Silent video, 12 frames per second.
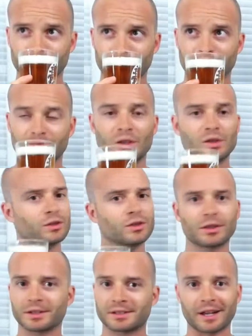This is
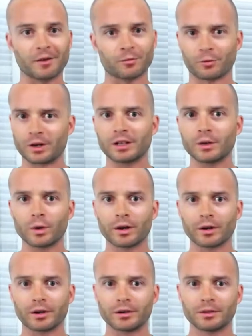gonna sound really
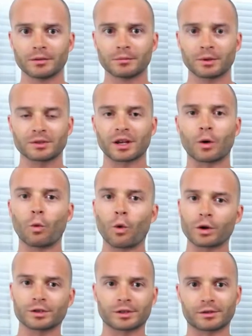weird, but it's like a
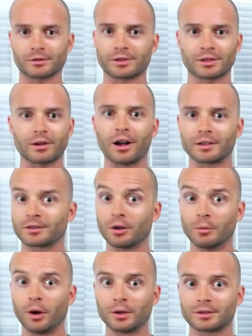Worcestershire sauce
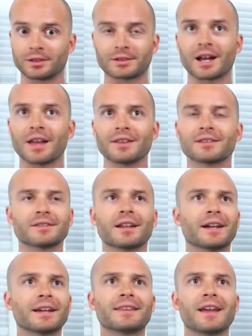almost. It's got
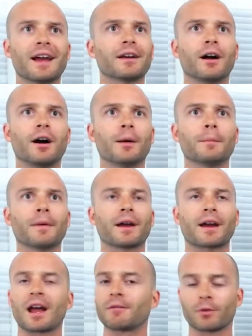like that
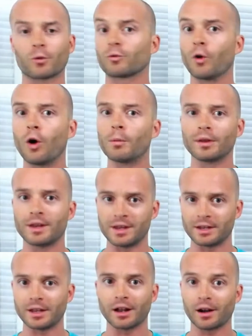kind of aroma that
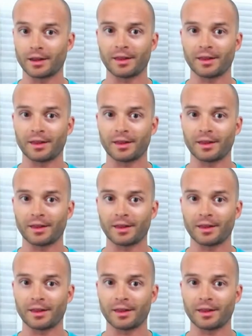you get out of